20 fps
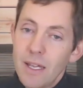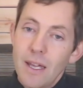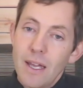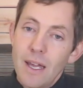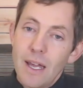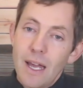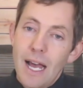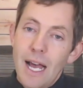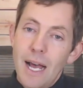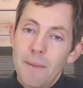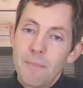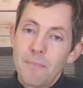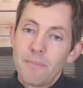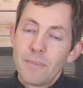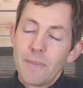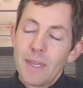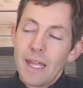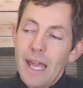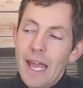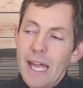
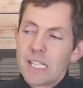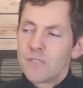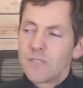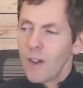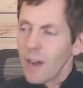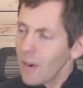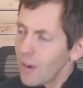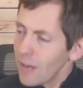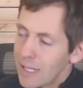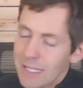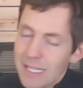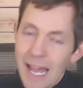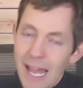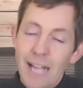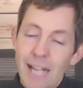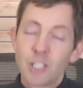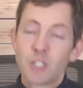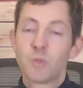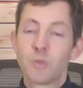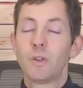As far as
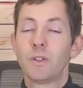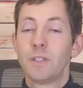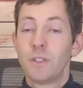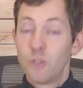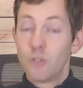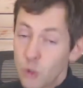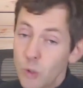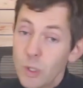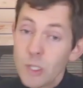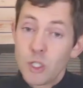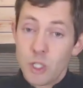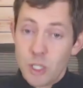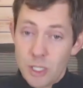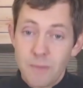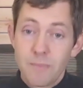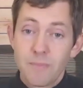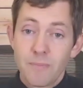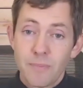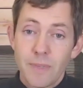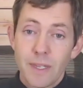actual nutrition,